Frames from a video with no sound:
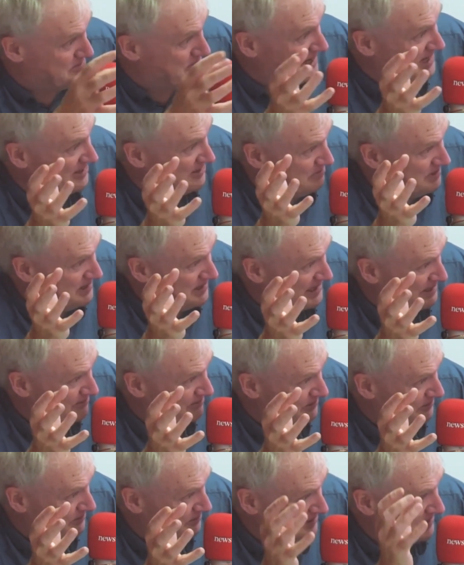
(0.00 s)
is made of
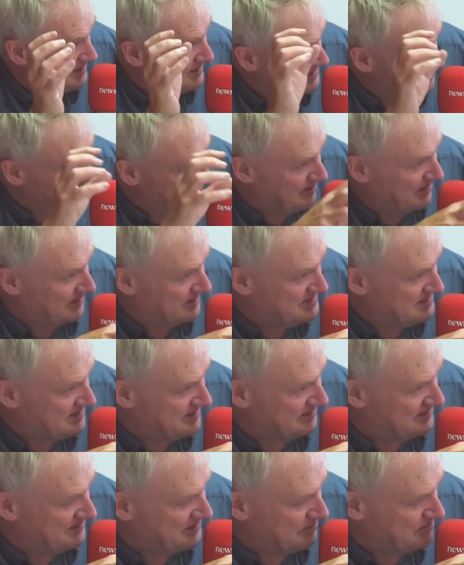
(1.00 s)
beta-amyloid, you might see
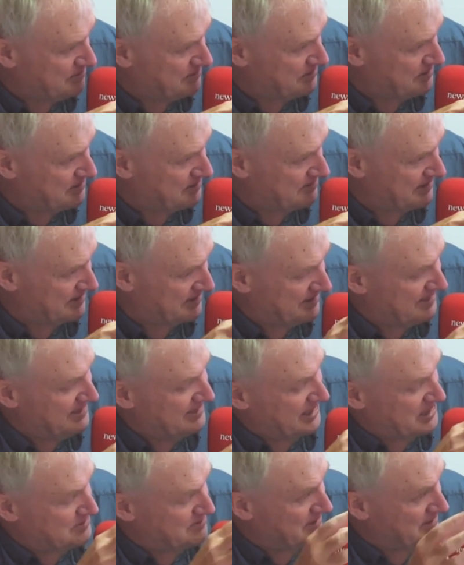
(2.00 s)
a therapeutic effect.
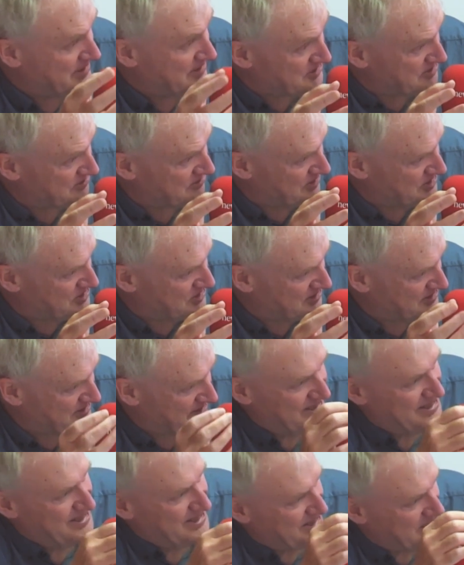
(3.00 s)
It's been controversial.
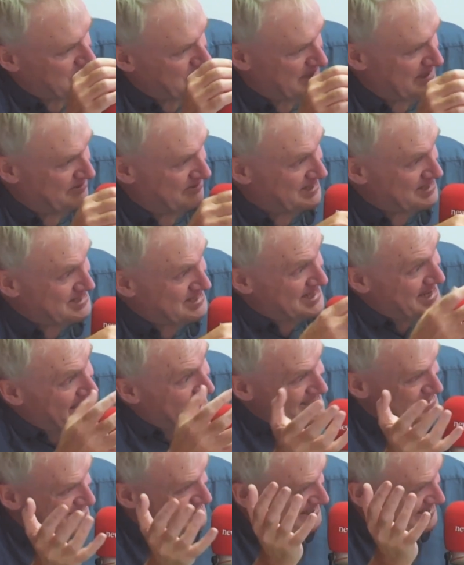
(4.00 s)
There's been evidence
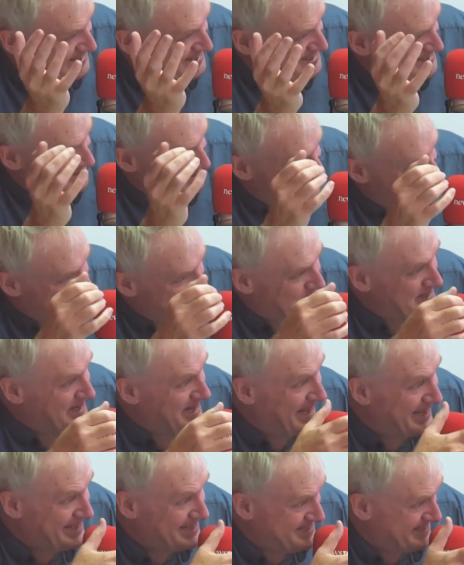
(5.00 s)
against this, and there's been
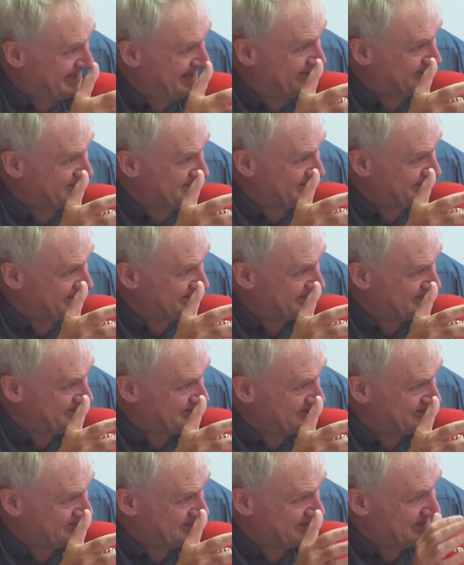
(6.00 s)
naysayers and all
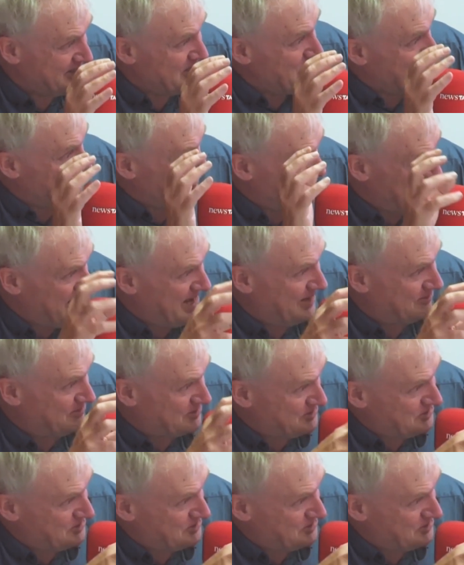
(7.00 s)
sorts, you know. But now